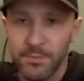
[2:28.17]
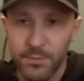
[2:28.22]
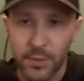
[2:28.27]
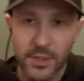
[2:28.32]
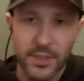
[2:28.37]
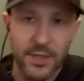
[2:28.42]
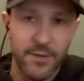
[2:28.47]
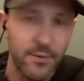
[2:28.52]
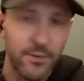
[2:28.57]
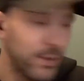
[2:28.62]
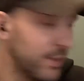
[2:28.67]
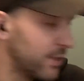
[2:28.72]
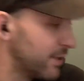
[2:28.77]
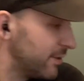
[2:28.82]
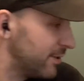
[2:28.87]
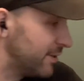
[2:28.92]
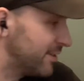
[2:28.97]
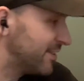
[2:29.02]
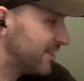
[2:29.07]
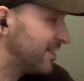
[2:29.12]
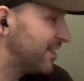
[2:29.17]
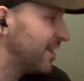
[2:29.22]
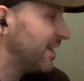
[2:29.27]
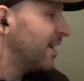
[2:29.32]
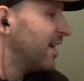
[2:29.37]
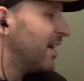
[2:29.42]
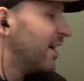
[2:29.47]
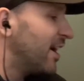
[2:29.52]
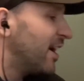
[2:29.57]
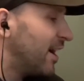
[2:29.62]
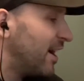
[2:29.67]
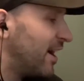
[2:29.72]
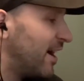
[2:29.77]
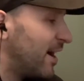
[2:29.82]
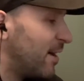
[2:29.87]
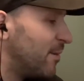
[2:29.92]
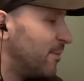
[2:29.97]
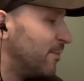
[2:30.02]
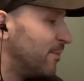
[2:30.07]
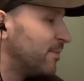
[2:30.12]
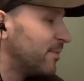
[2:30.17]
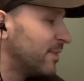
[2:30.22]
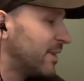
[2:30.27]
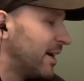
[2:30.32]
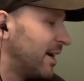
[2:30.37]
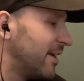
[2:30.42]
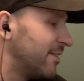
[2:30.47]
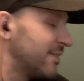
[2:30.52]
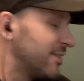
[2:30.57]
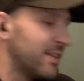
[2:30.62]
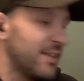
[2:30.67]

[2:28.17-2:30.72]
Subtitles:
books everywhere here. And